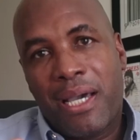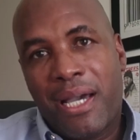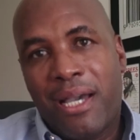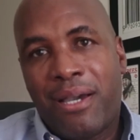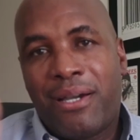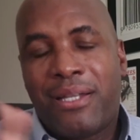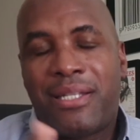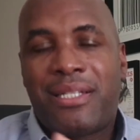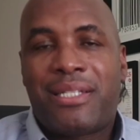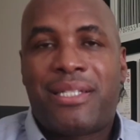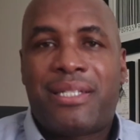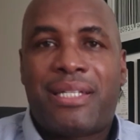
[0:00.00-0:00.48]

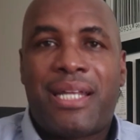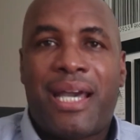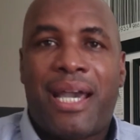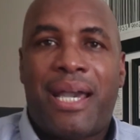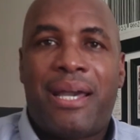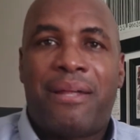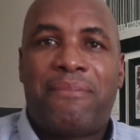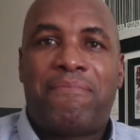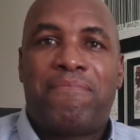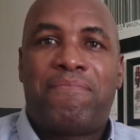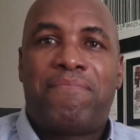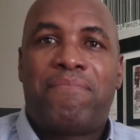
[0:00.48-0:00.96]
I
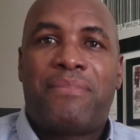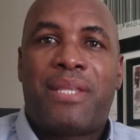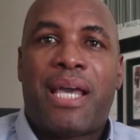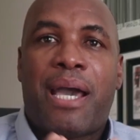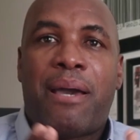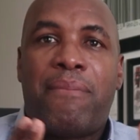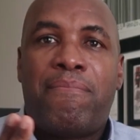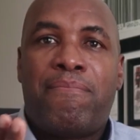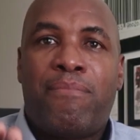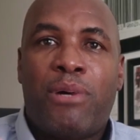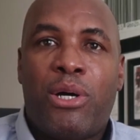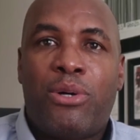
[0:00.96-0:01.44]
understand
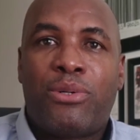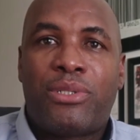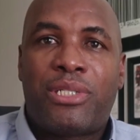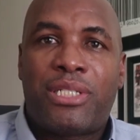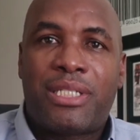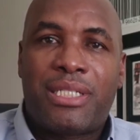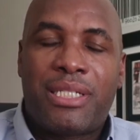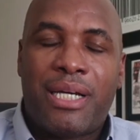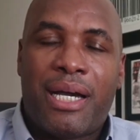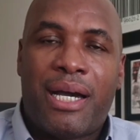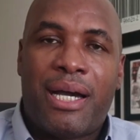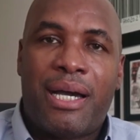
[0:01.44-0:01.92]
that
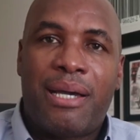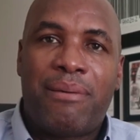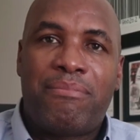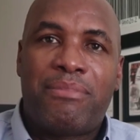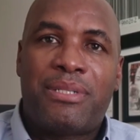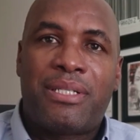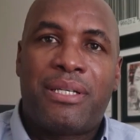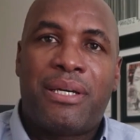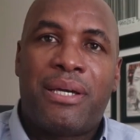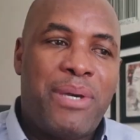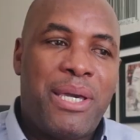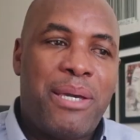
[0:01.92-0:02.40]
most
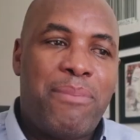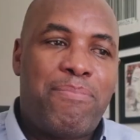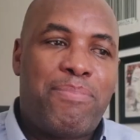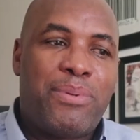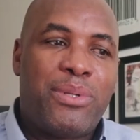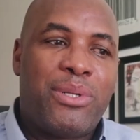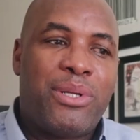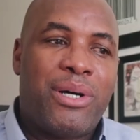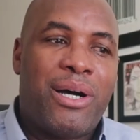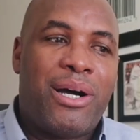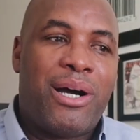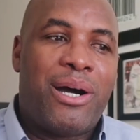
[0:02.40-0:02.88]
times
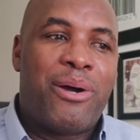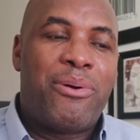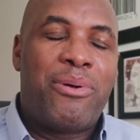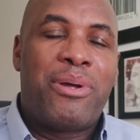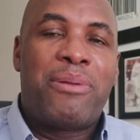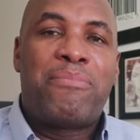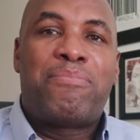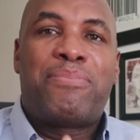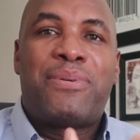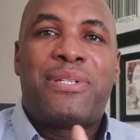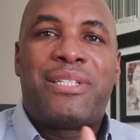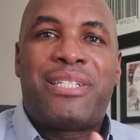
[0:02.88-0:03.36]
people are
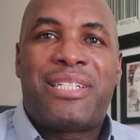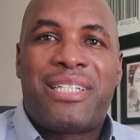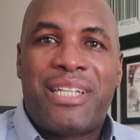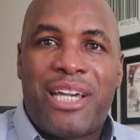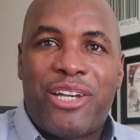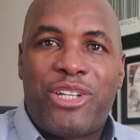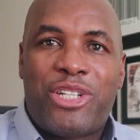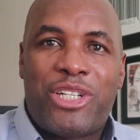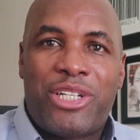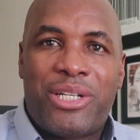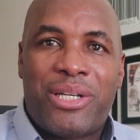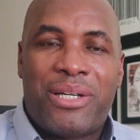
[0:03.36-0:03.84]
in
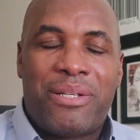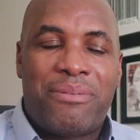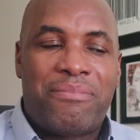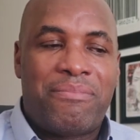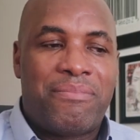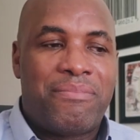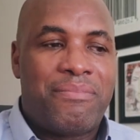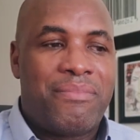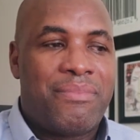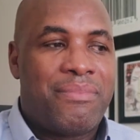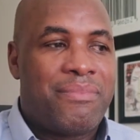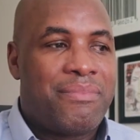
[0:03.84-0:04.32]

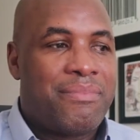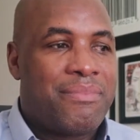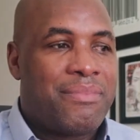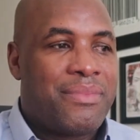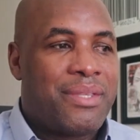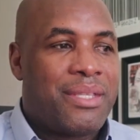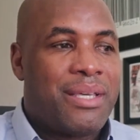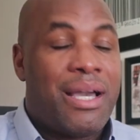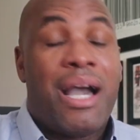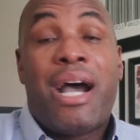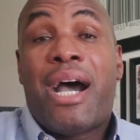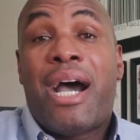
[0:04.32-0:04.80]
position,
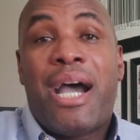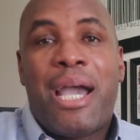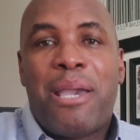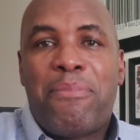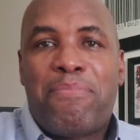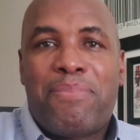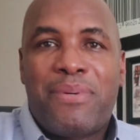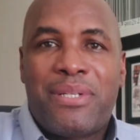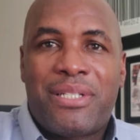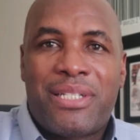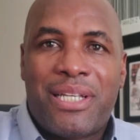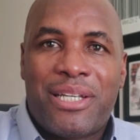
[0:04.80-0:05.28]
high
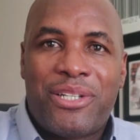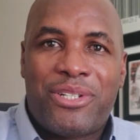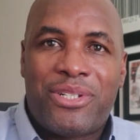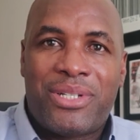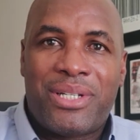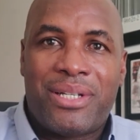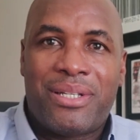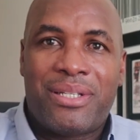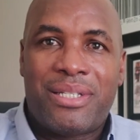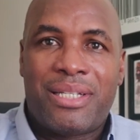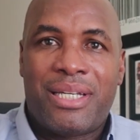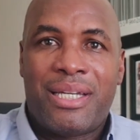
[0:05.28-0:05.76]

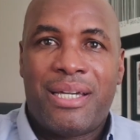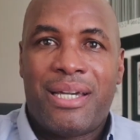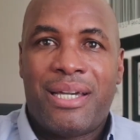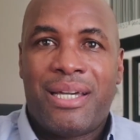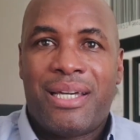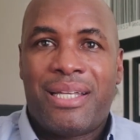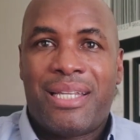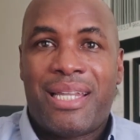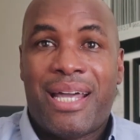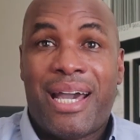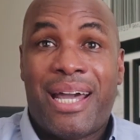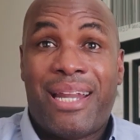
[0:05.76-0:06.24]
position,
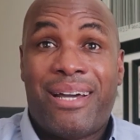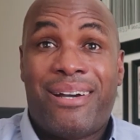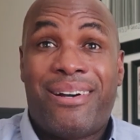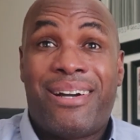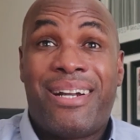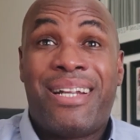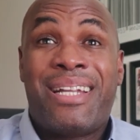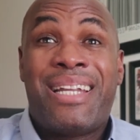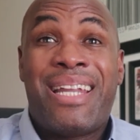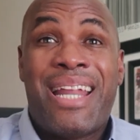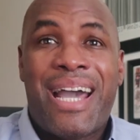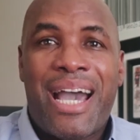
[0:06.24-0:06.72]
that
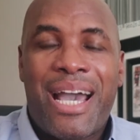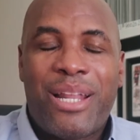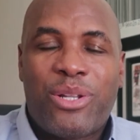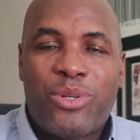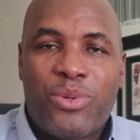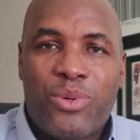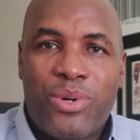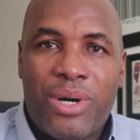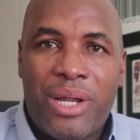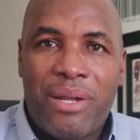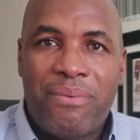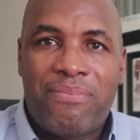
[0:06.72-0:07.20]
are
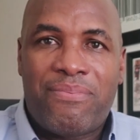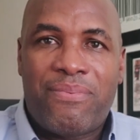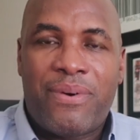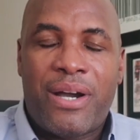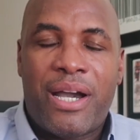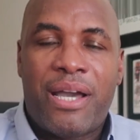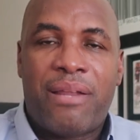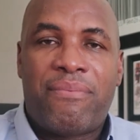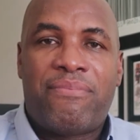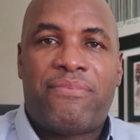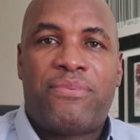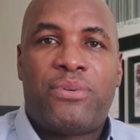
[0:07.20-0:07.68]
not
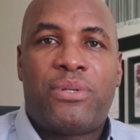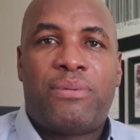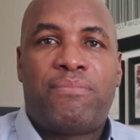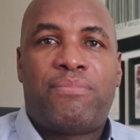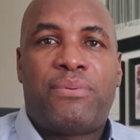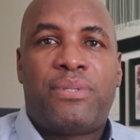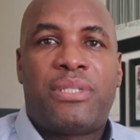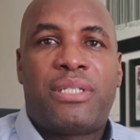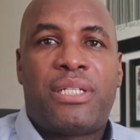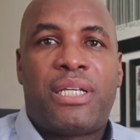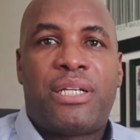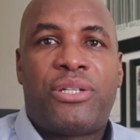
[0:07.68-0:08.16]
qualified for the
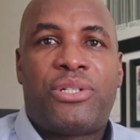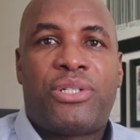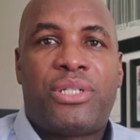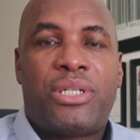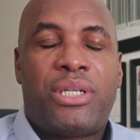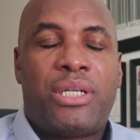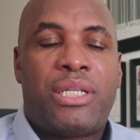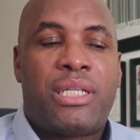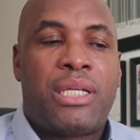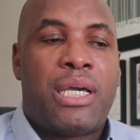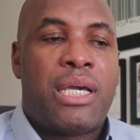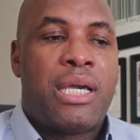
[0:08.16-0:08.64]

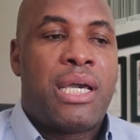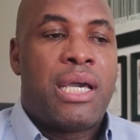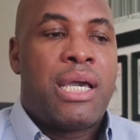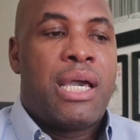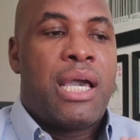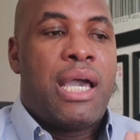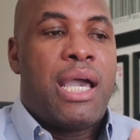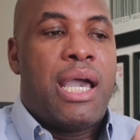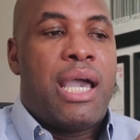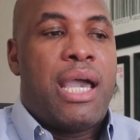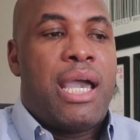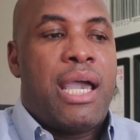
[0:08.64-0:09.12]
position,
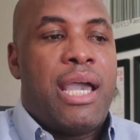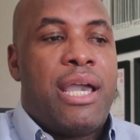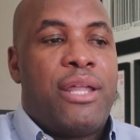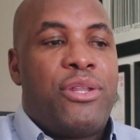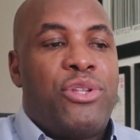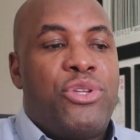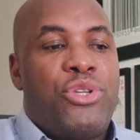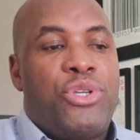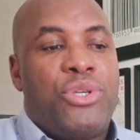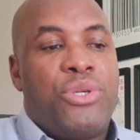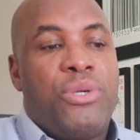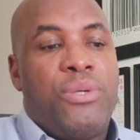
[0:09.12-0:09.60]

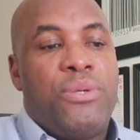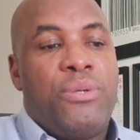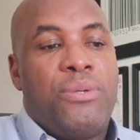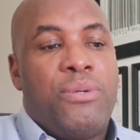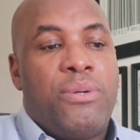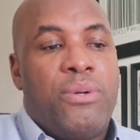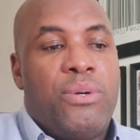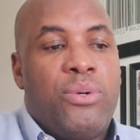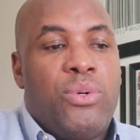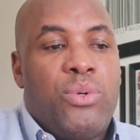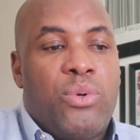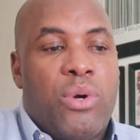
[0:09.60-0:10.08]
and
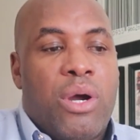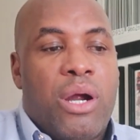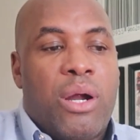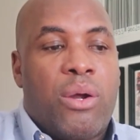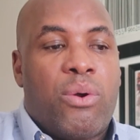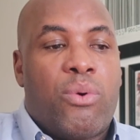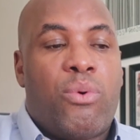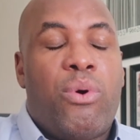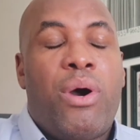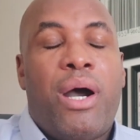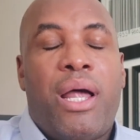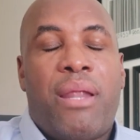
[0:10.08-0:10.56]
you who
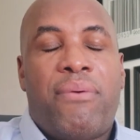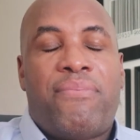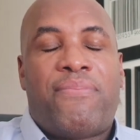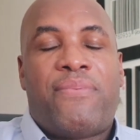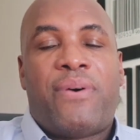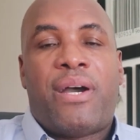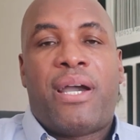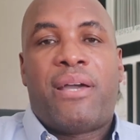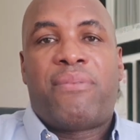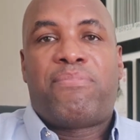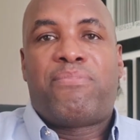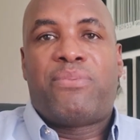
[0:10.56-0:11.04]
are
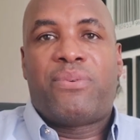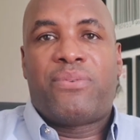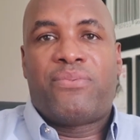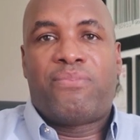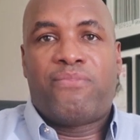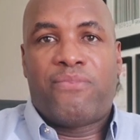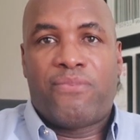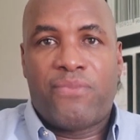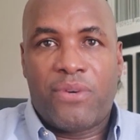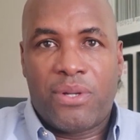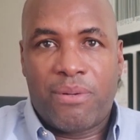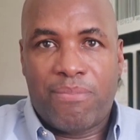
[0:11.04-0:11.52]
qualified
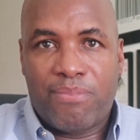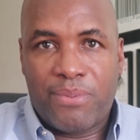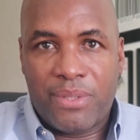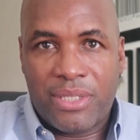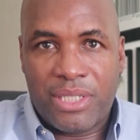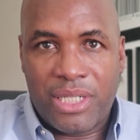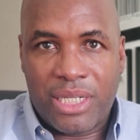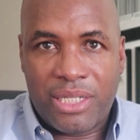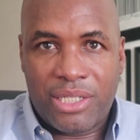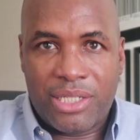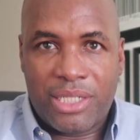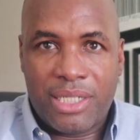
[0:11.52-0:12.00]
for the
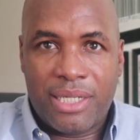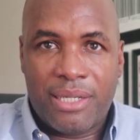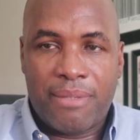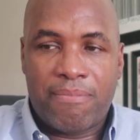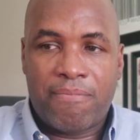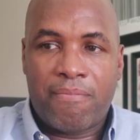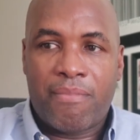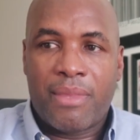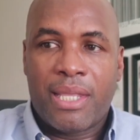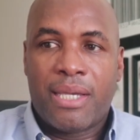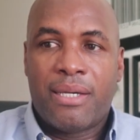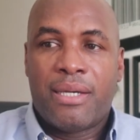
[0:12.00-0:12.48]

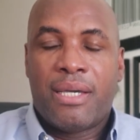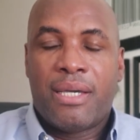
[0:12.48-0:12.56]
position